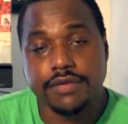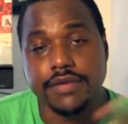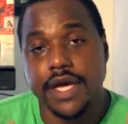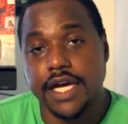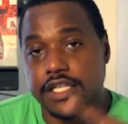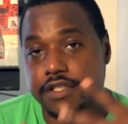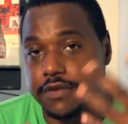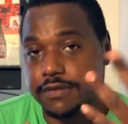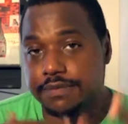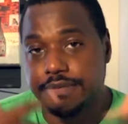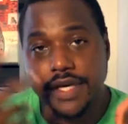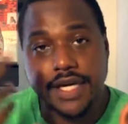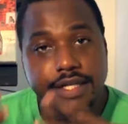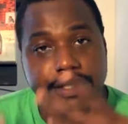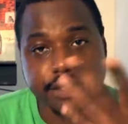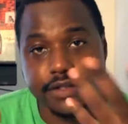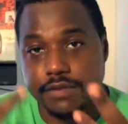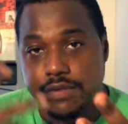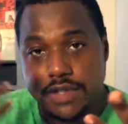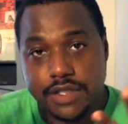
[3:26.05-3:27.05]
That's
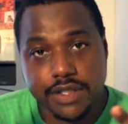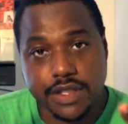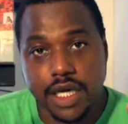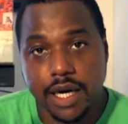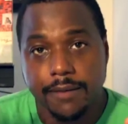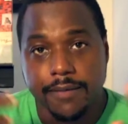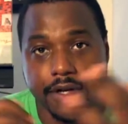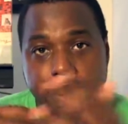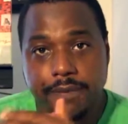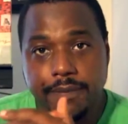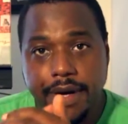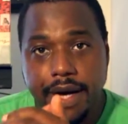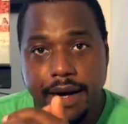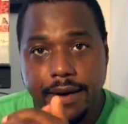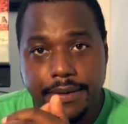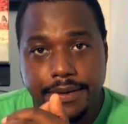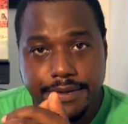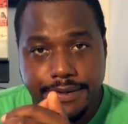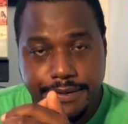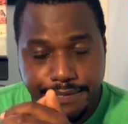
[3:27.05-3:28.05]
basically what's coming
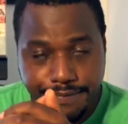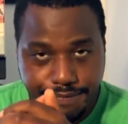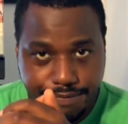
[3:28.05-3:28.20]
about.